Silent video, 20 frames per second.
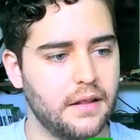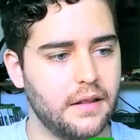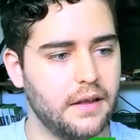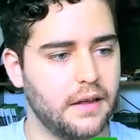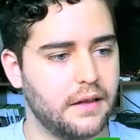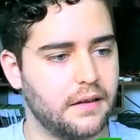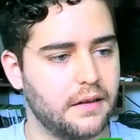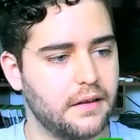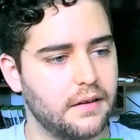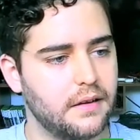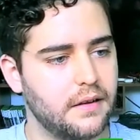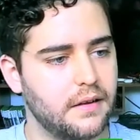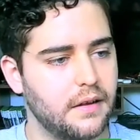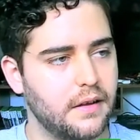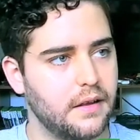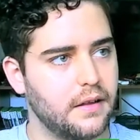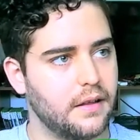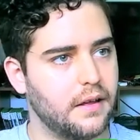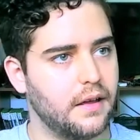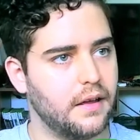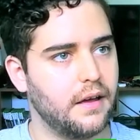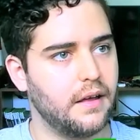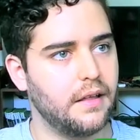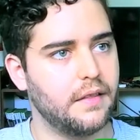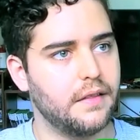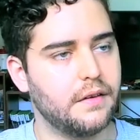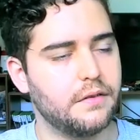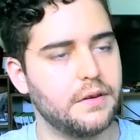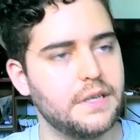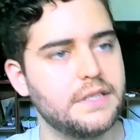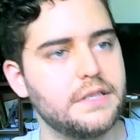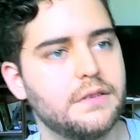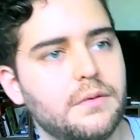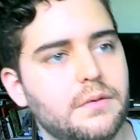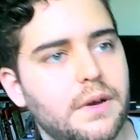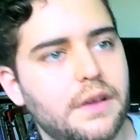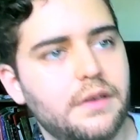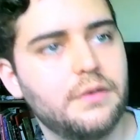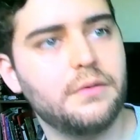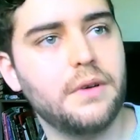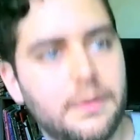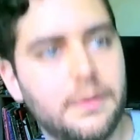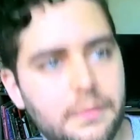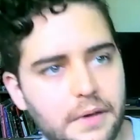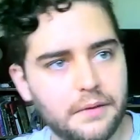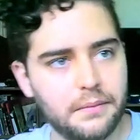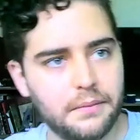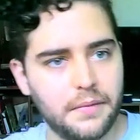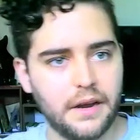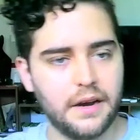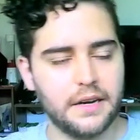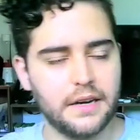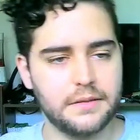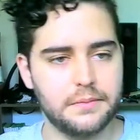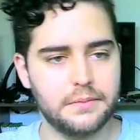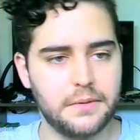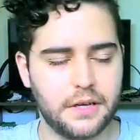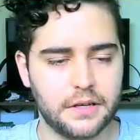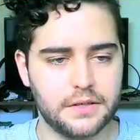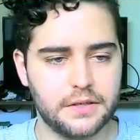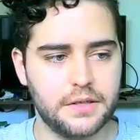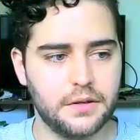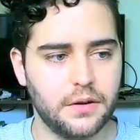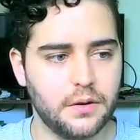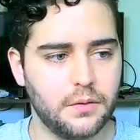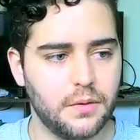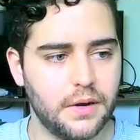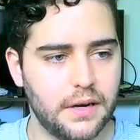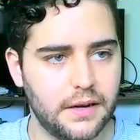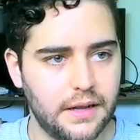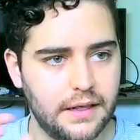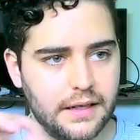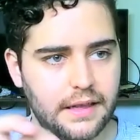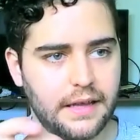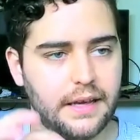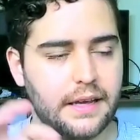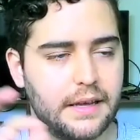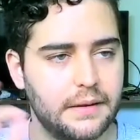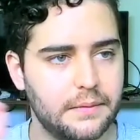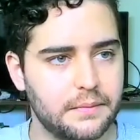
Like the reason why you want to be in VR is because you don't want to click